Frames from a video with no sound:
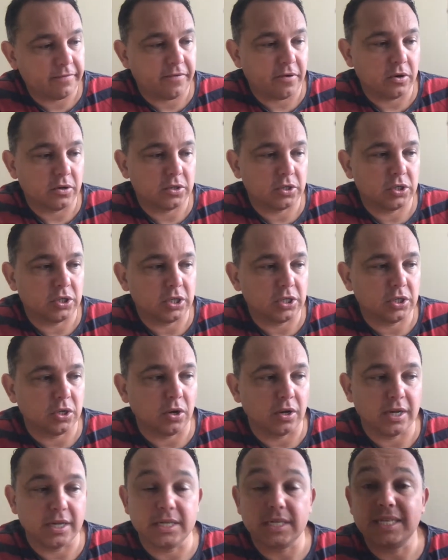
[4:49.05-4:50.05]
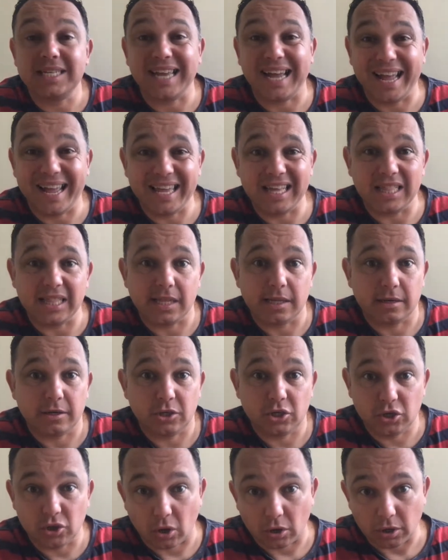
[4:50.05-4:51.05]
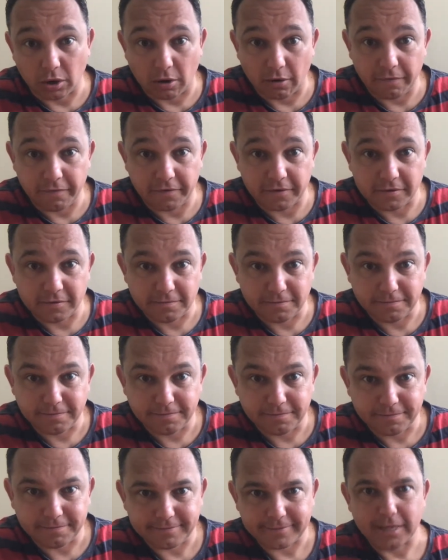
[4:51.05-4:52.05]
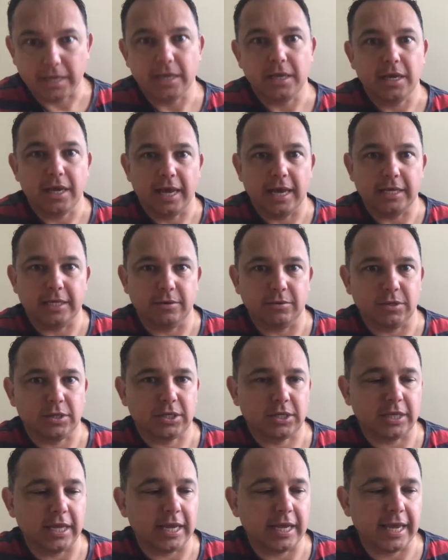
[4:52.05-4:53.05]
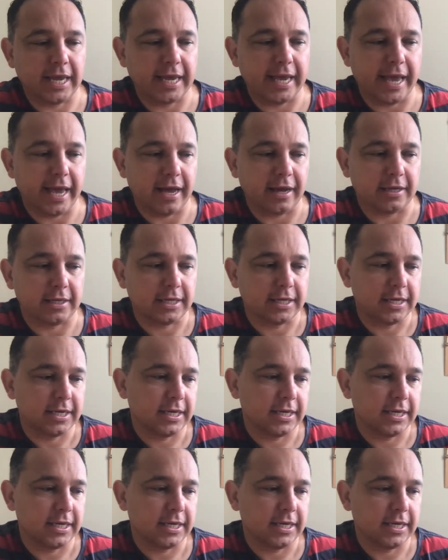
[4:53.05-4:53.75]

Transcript: Fox just got his tail shot off as he was sneaking out.